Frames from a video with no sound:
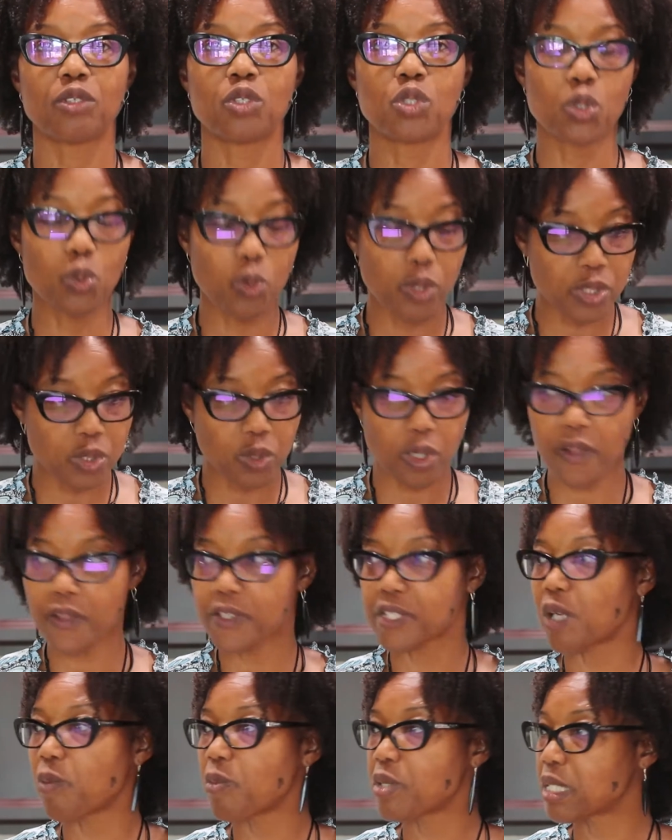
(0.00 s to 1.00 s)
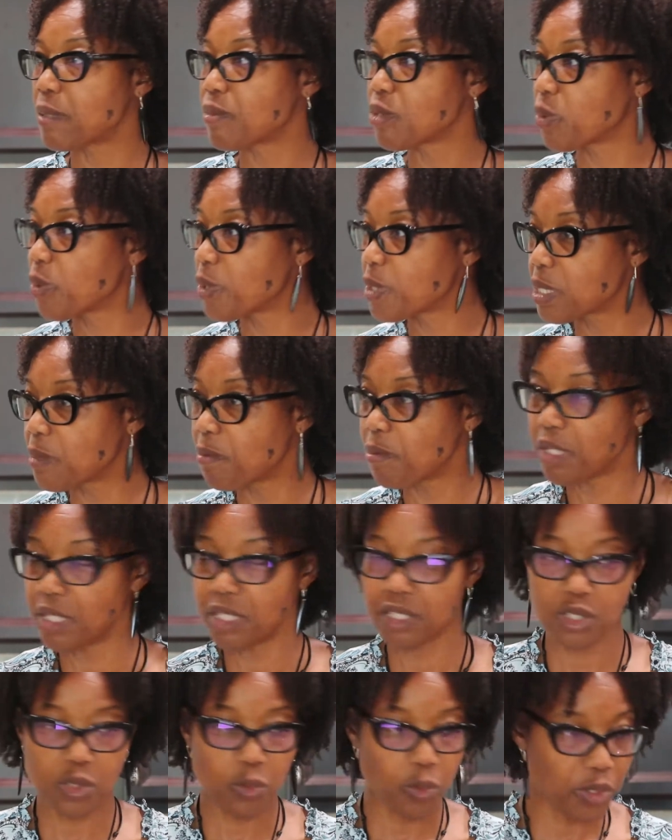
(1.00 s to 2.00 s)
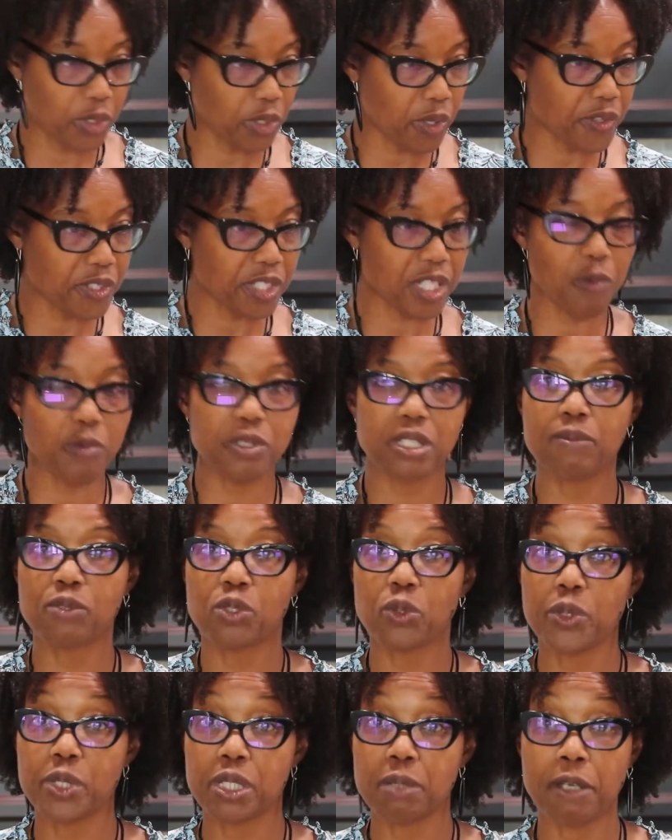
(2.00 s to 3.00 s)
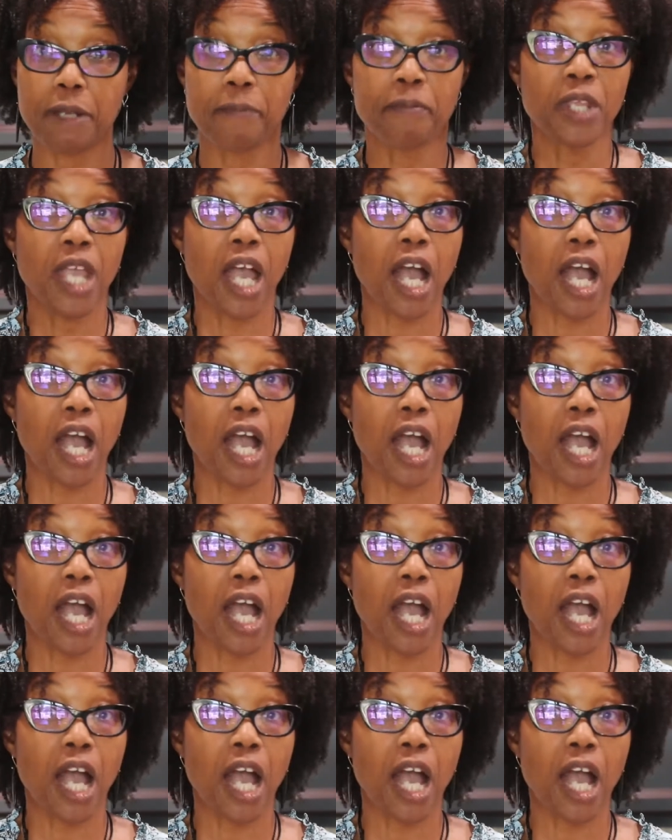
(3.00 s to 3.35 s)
Do unto others I wish them do unto me. Do unto others I wish them do unto me.